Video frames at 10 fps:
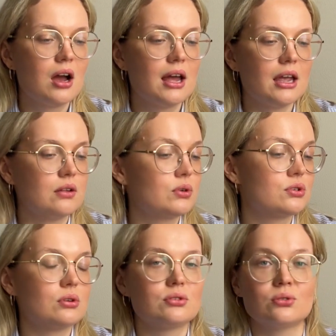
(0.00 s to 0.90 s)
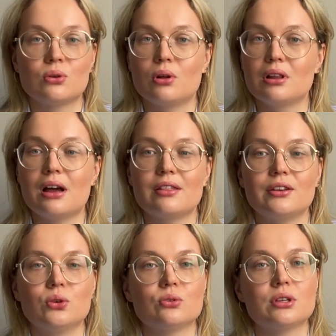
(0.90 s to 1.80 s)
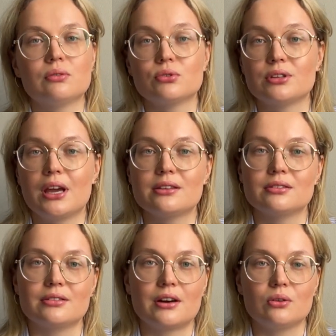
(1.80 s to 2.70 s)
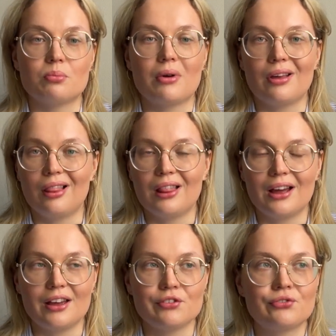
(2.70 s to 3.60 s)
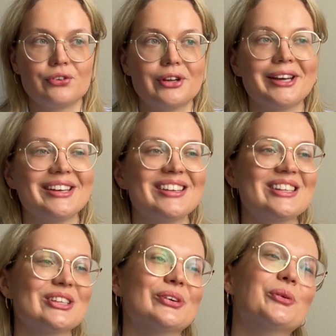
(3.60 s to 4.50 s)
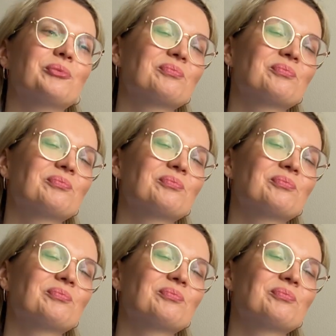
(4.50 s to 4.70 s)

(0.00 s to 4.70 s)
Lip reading: It was also all other news I was getting around my life. So